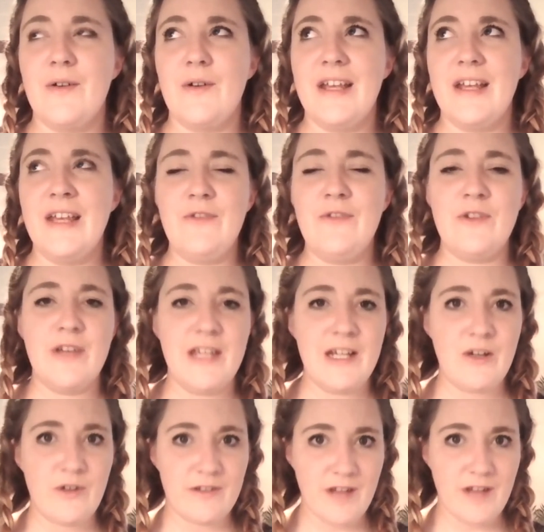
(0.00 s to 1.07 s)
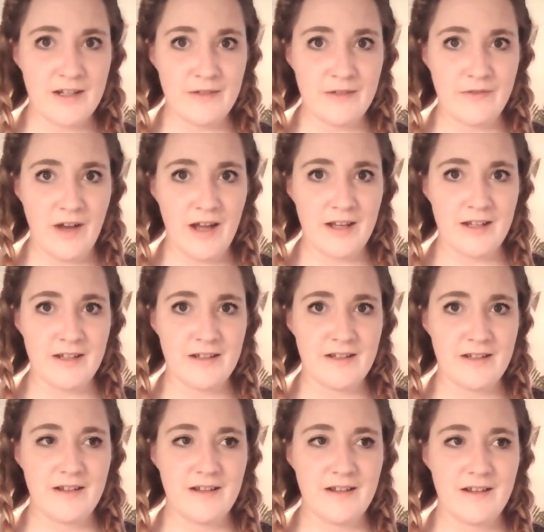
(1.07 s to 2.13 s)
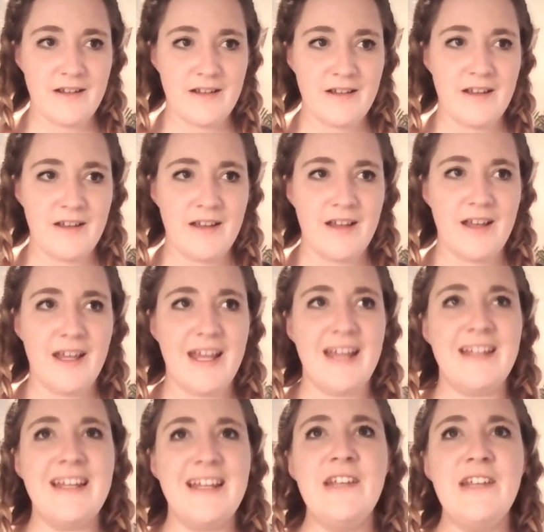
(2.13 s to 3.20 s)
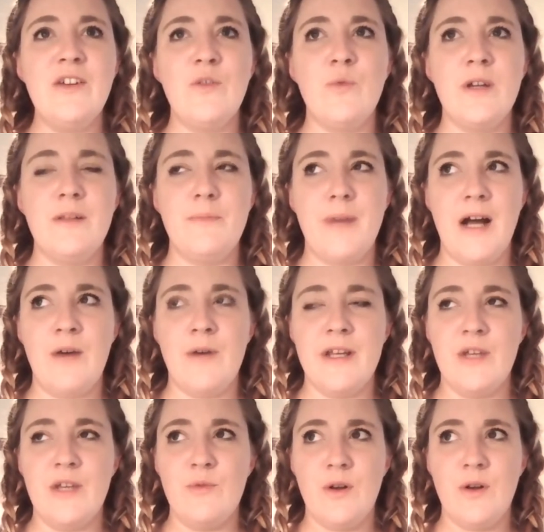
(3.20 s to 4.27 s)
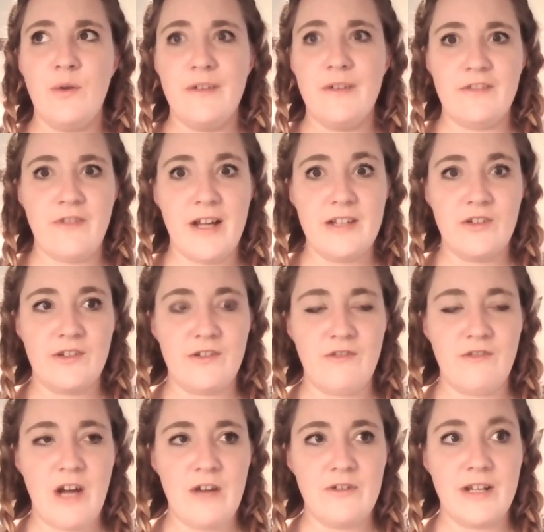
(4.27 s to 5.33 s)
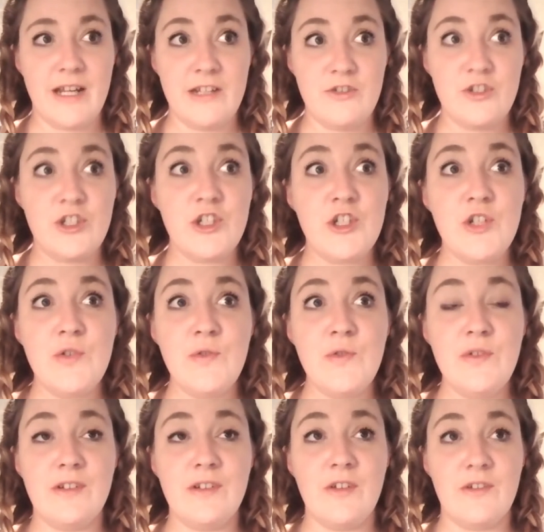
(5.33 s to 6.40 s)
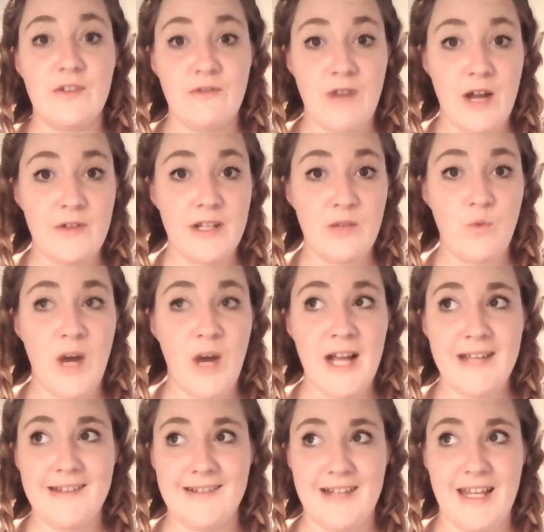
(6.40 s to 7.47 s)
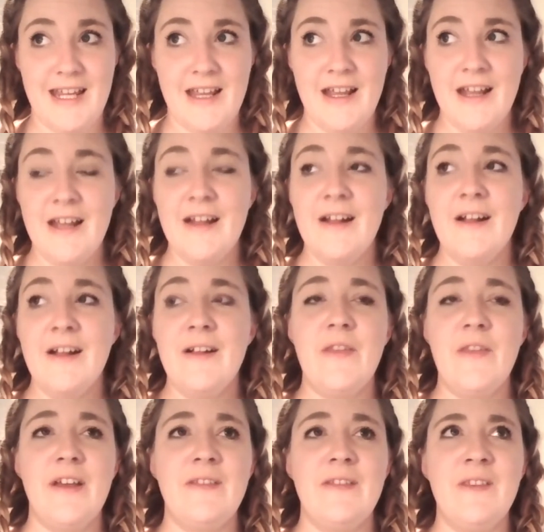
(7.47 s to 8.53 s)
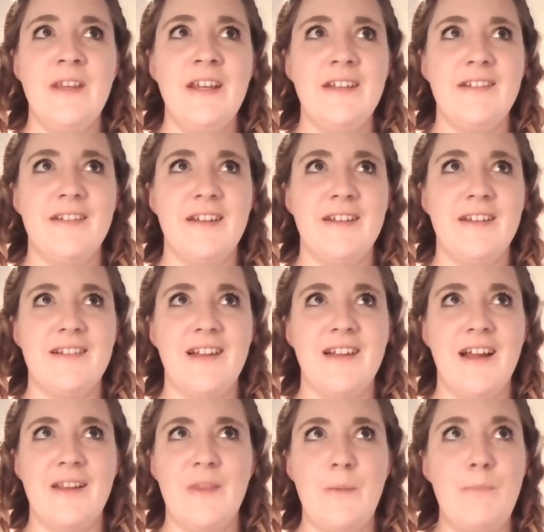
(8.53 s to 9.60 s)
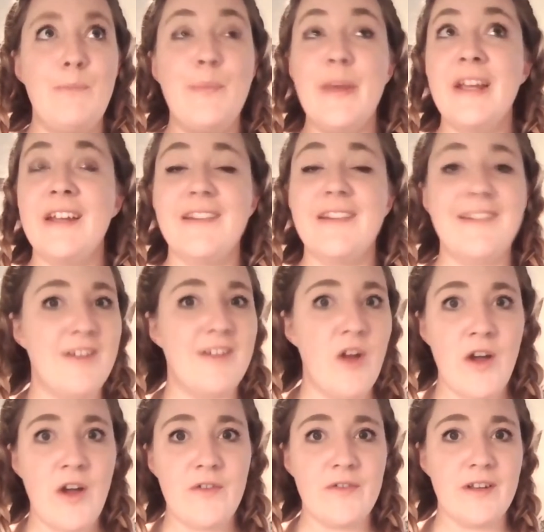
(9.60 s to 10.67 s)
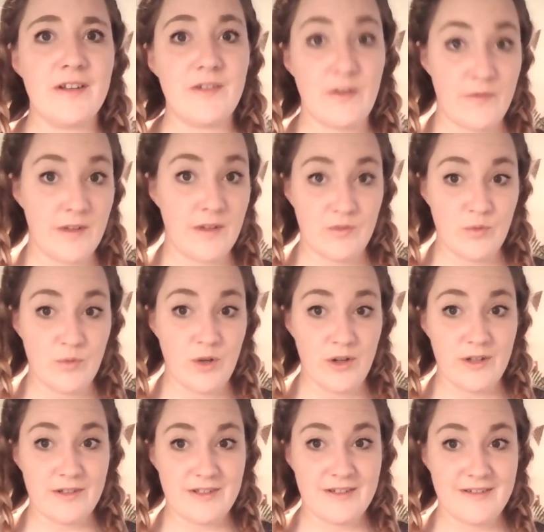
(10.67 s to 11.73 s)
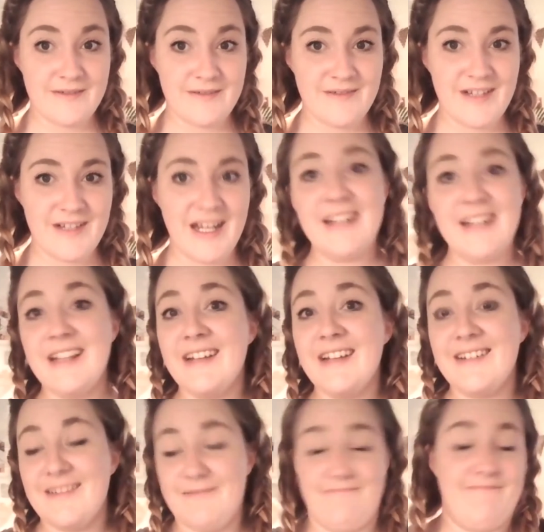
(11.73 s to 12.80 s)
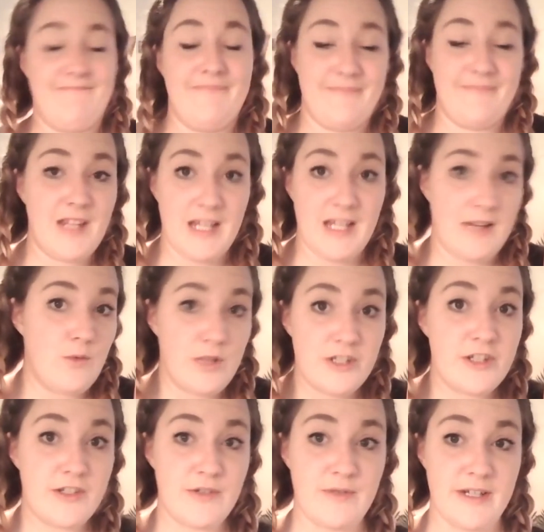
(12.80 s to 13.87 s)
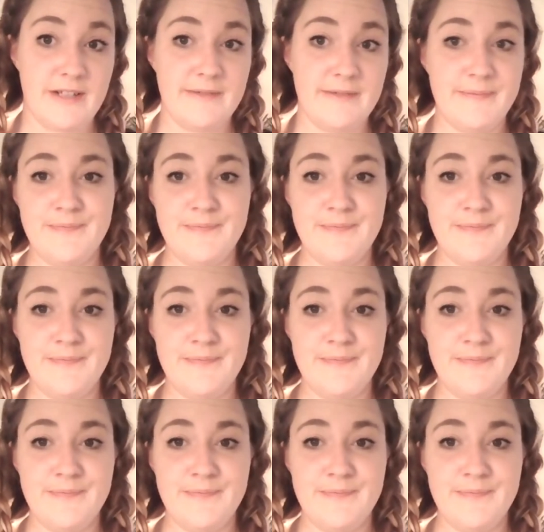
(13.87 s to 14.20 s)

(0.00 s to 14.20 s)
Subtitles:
if your ego is undefined, and in your willpower, you will always find your surrounding and you choose your surrounding wisely, then this is like the biggest servant of this world. And that's what you're doing.